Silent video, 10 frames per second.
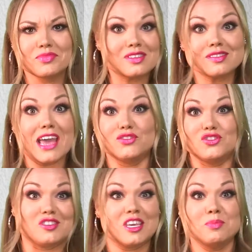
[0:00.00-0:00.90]
The side
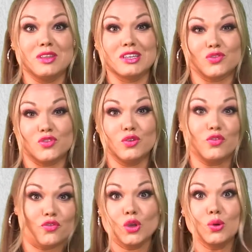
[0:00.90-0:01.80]
of just keeping this
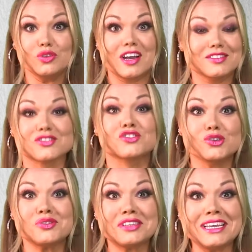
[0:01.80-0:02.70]
feud fueled because it's
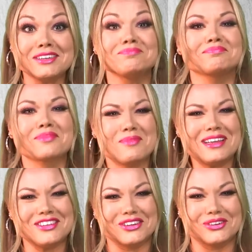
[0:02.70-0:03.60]
juicy?
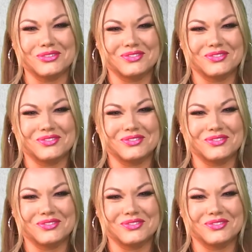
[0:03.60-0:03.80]
Me too.